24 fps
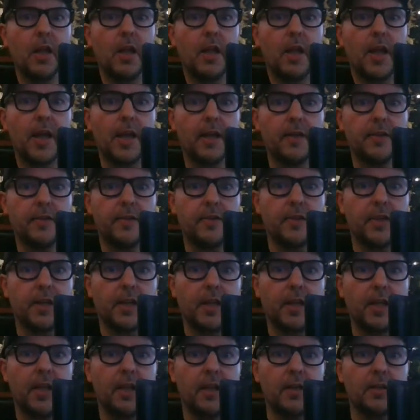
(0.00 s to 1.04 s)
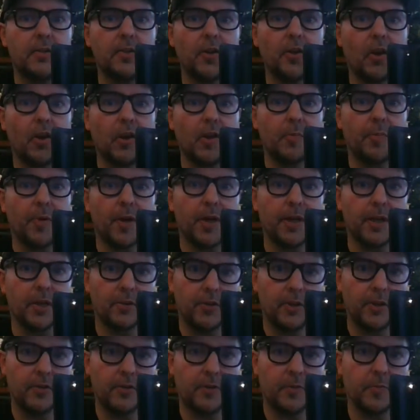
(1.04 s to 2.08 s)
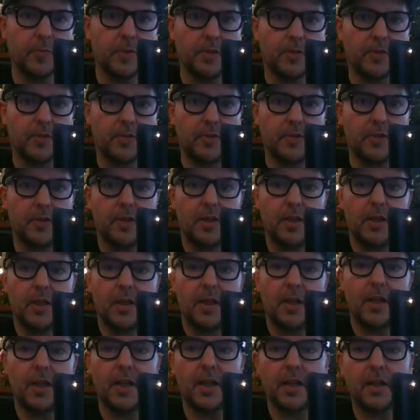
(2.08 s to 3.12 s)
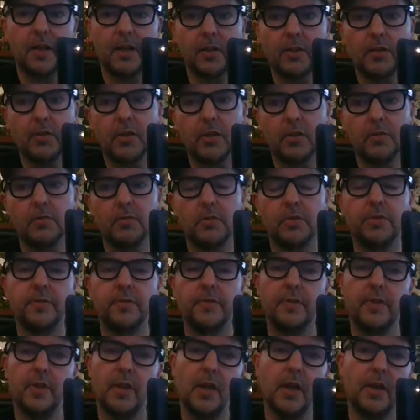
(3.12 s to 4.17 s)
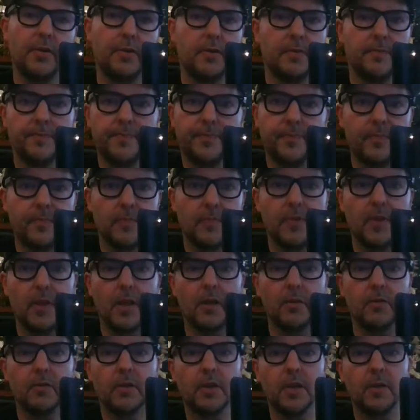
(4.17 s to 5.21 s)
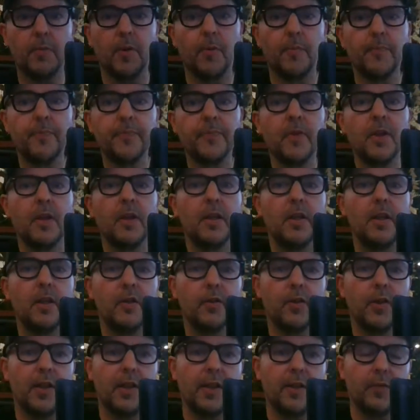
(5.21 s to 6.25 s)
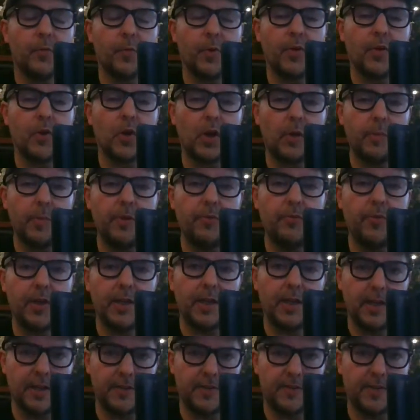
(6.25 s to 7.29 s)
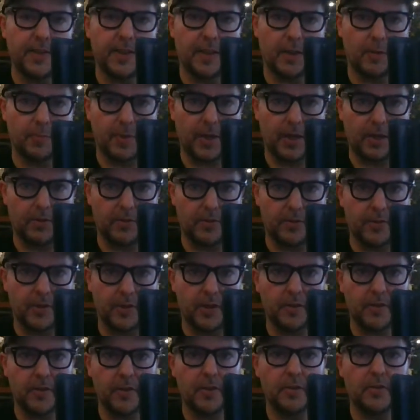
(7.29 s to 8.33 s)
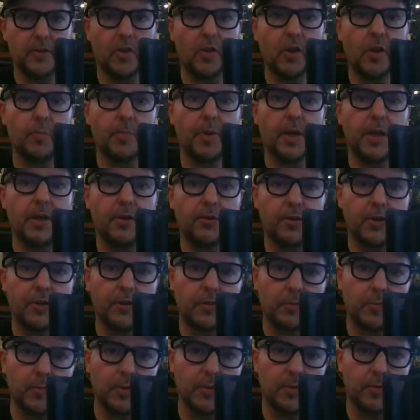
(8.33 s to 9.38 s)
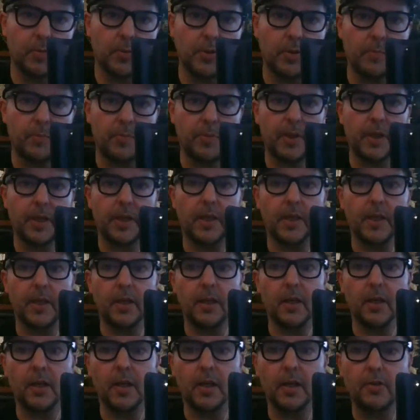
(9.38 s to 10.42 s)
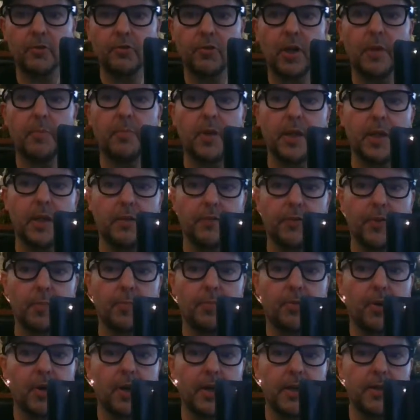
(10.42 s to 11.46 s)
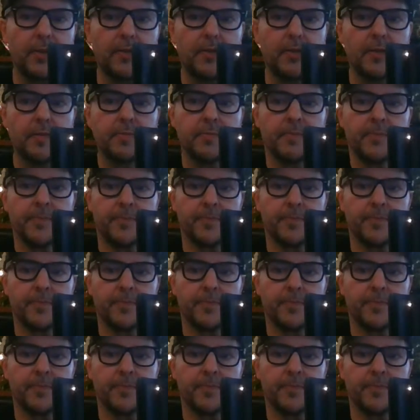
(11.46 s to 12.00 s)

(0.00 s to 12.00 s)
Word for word: Hex is going to hit a dollar by Christmas. And I thought, no, no, come on. We've got to be realistic about it. A dollar by Christmas would be a uh, trebling of the price